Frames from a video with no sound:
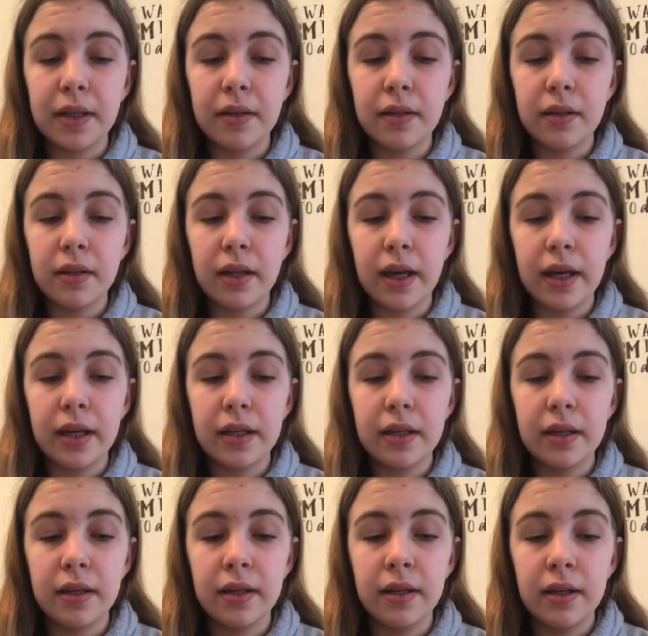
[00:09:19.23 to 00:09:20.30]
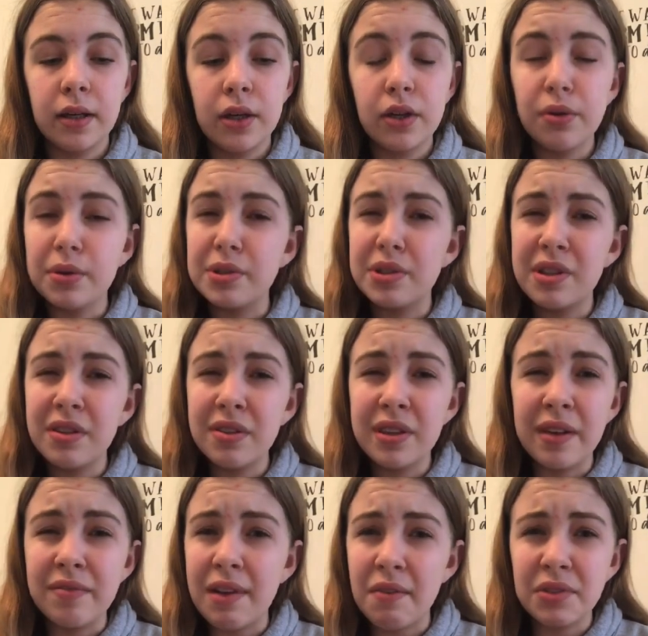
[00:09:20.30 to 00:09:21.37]
like,
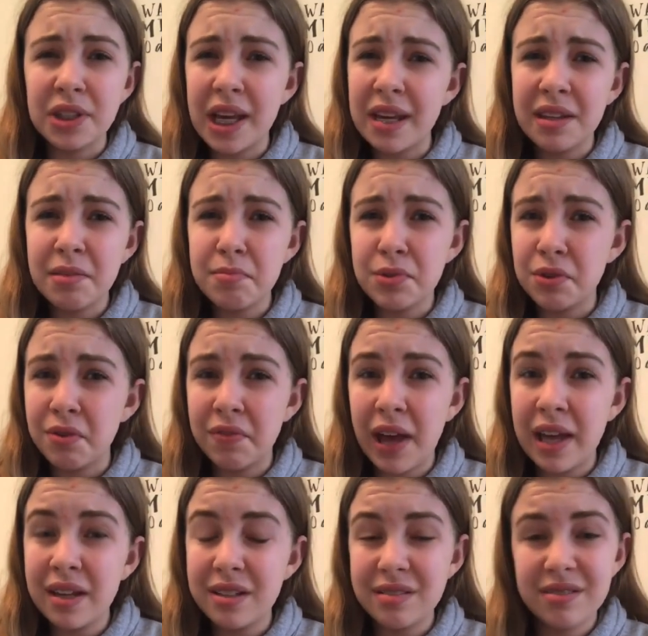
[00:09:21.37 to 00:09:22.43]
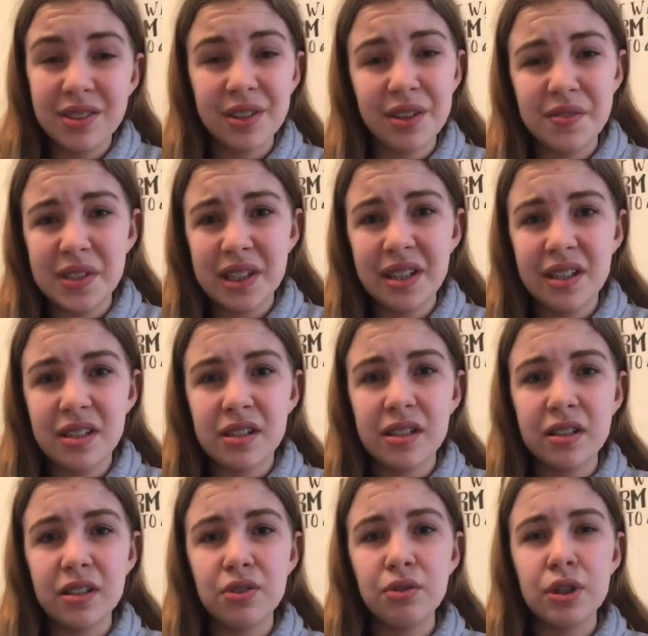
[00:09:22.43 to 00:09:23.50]
they've never taken them to a vet, so I've seen this
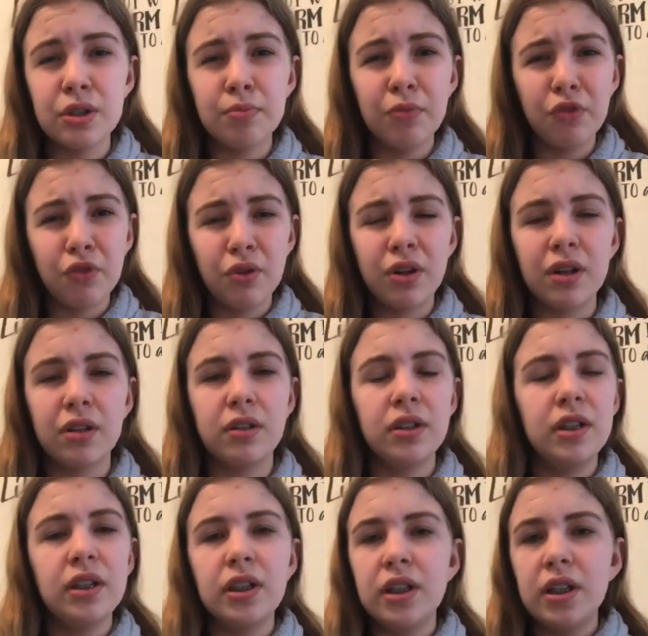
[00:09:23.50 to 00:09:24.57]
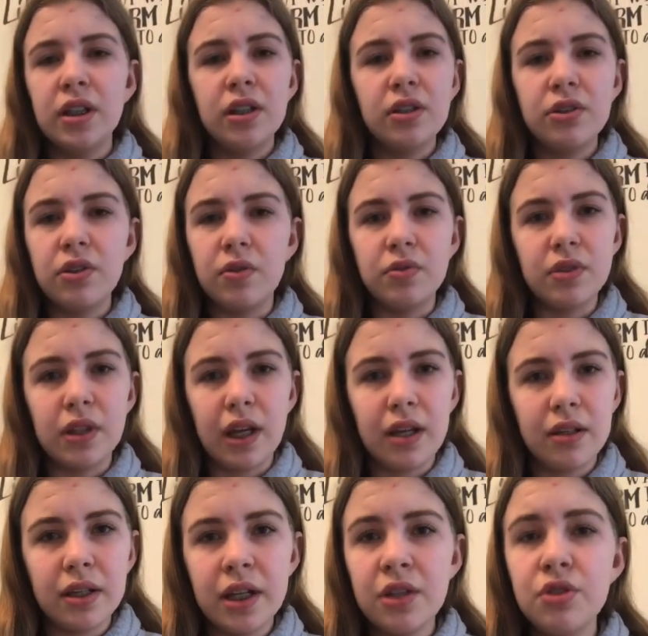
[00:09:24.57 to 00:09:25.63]
situation before. Don't do that.
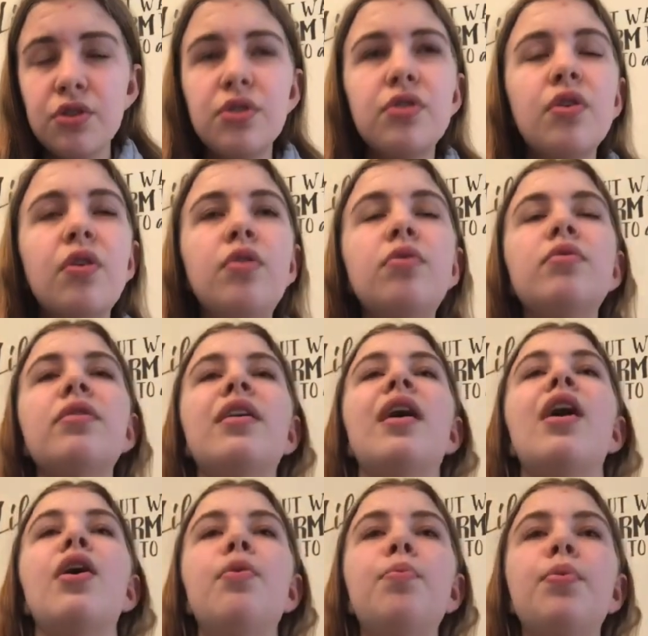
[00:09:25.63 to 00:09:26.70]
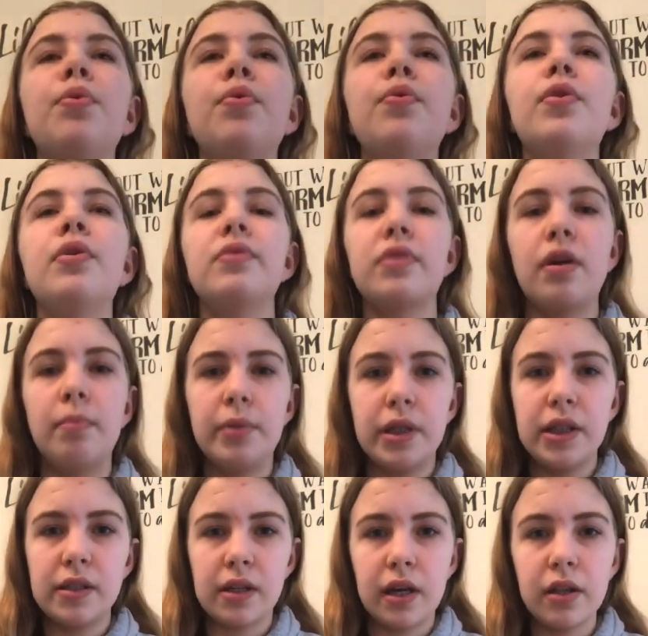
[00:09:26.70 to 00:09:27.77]
And don't help those
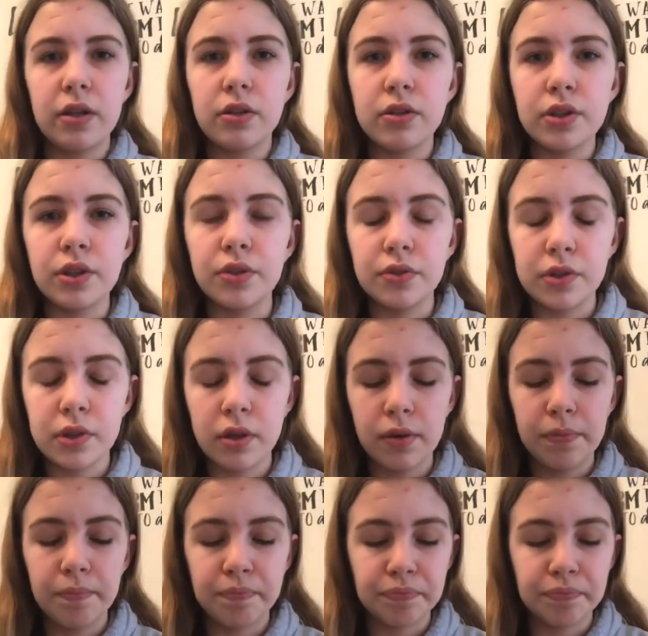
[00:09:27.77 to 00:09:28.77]
companies either, too. So,